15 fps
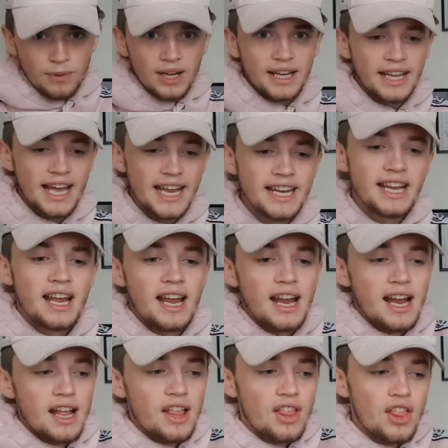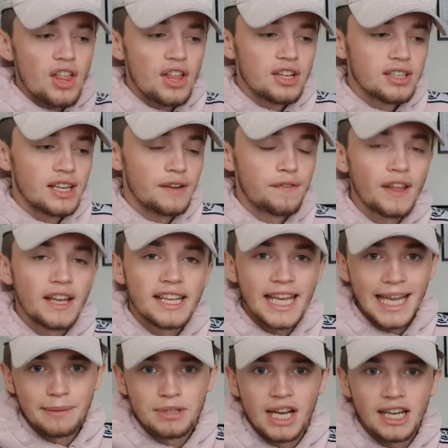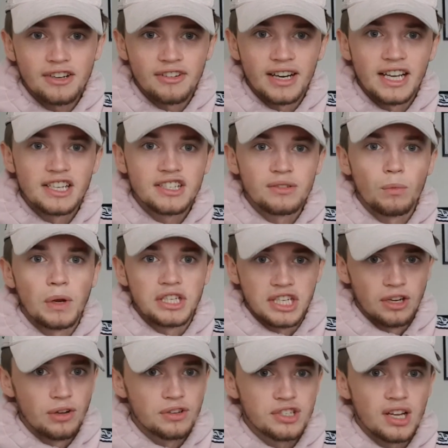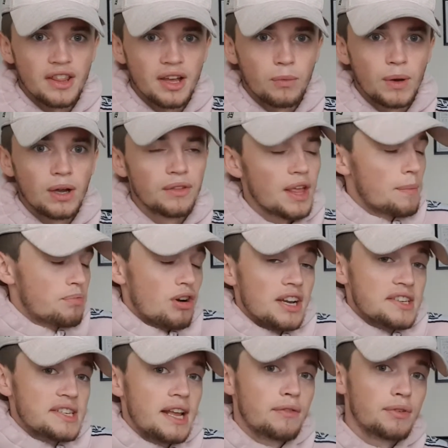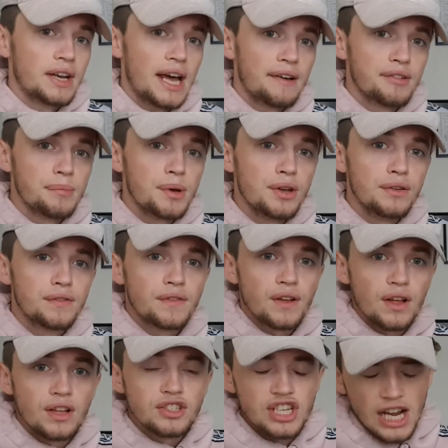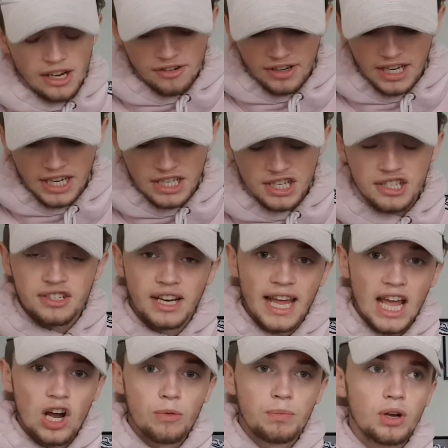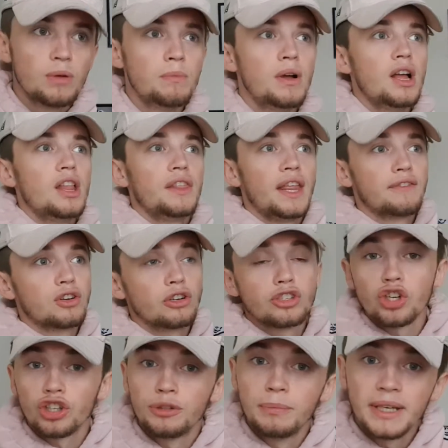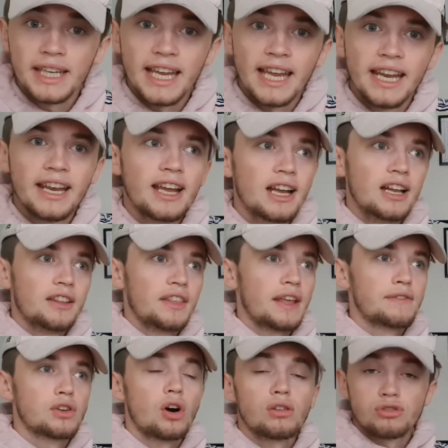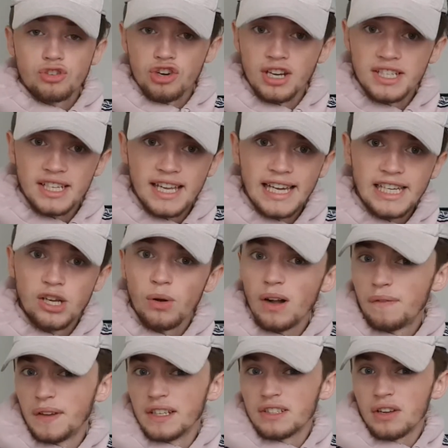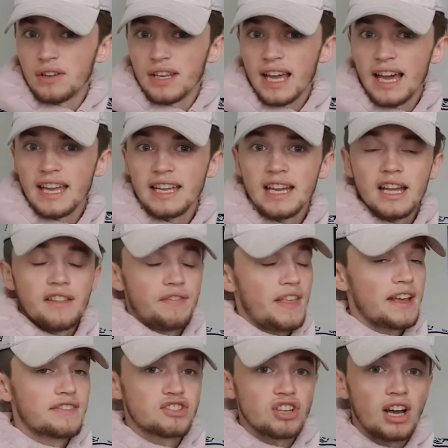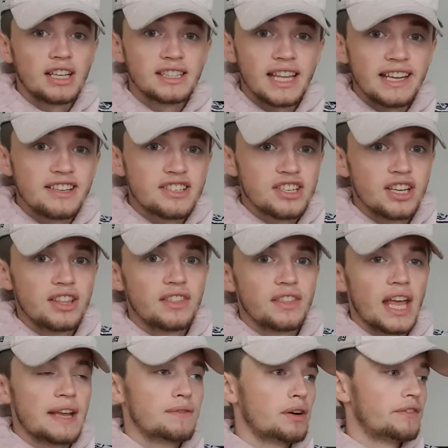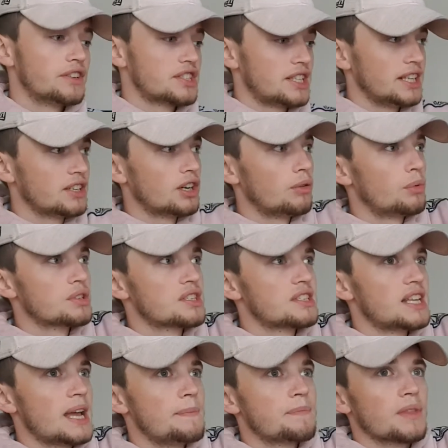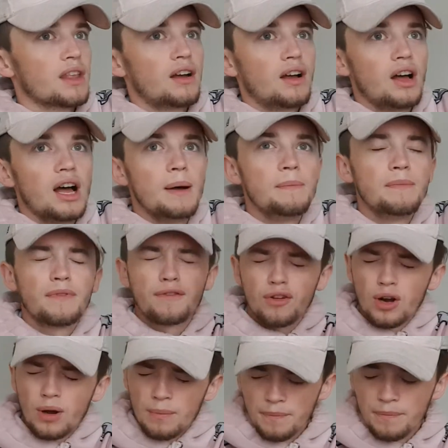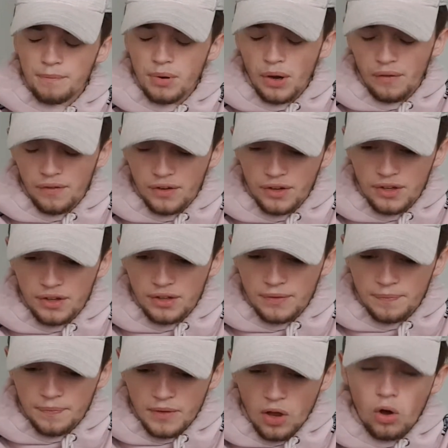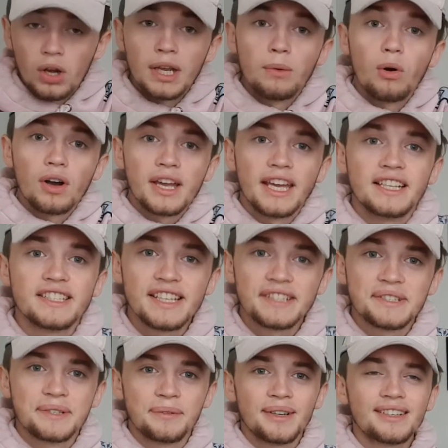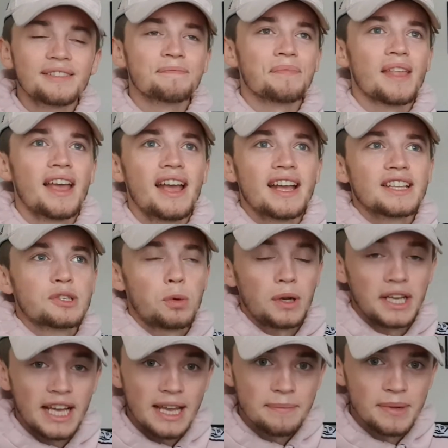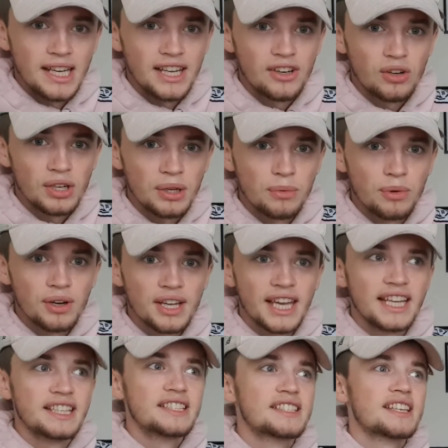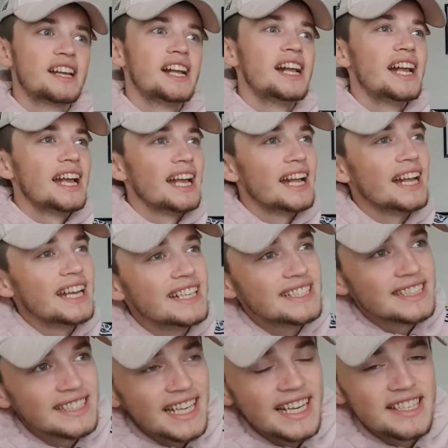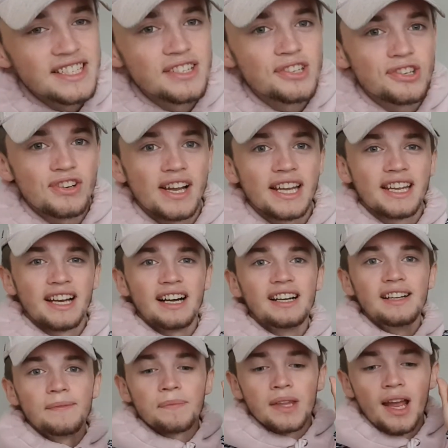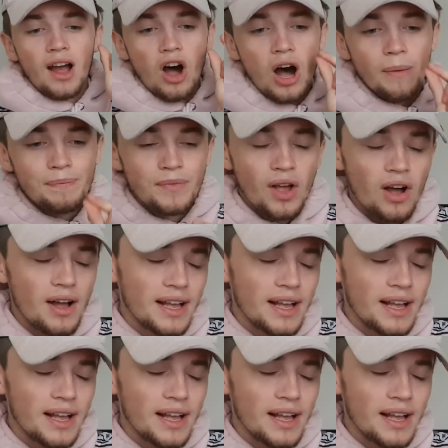why again. If they keep Jack Grealish, which it looks like they will, they're pricing everyone out of a move. Jack Grealish is going to help them. They've got a John McGinn. They've got a Trezeguet, who I think's okay. They've signed decent. They've obviously got, what's his name, from Brentford. Ollie Watkins, that's the one. 28 million Ollie Watkins. He's a decent striker. I'm